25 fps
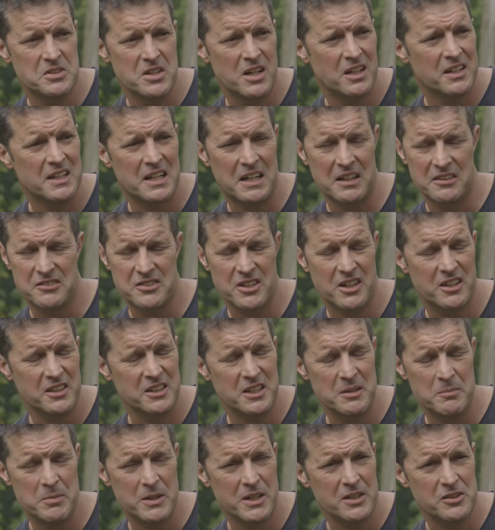Little
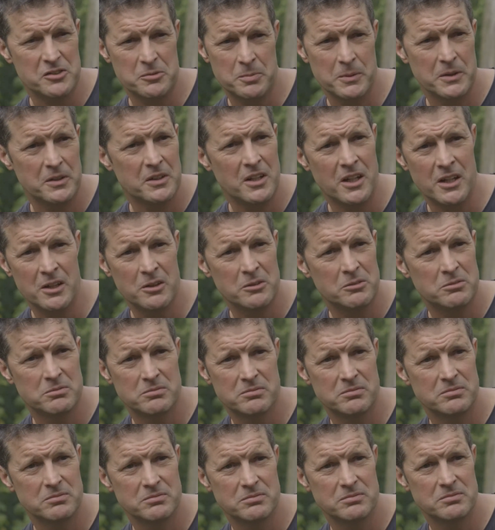tiny bits, but no,
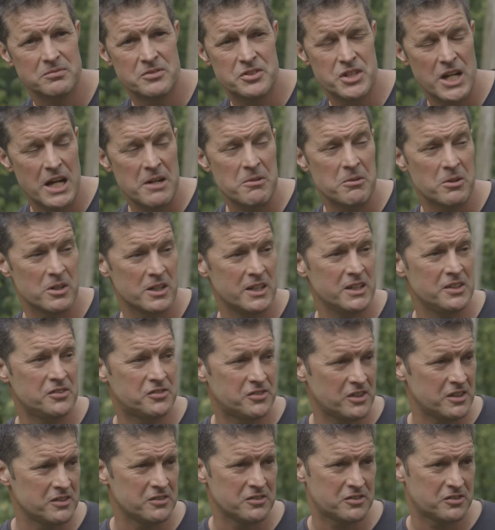generally
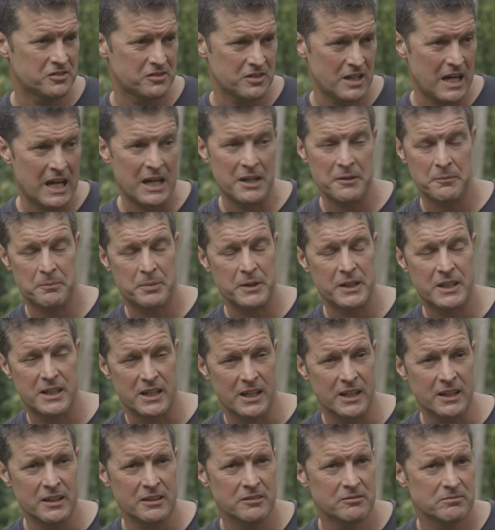since hand
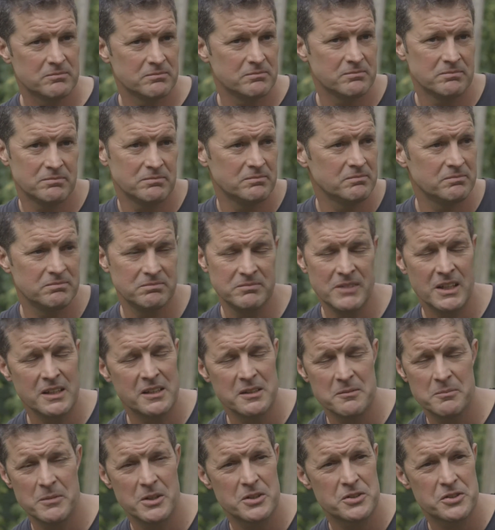picking,
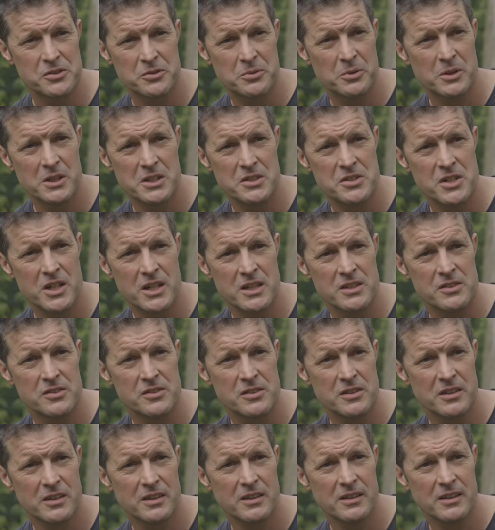nothing much has really
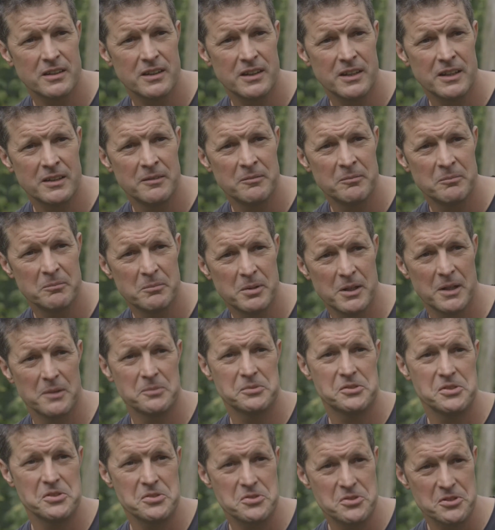changed.
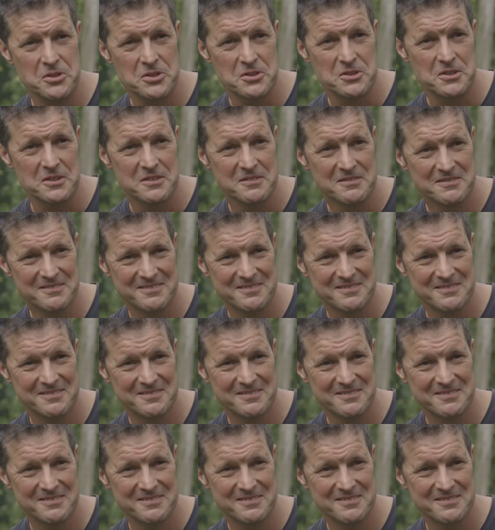Perhaps it should.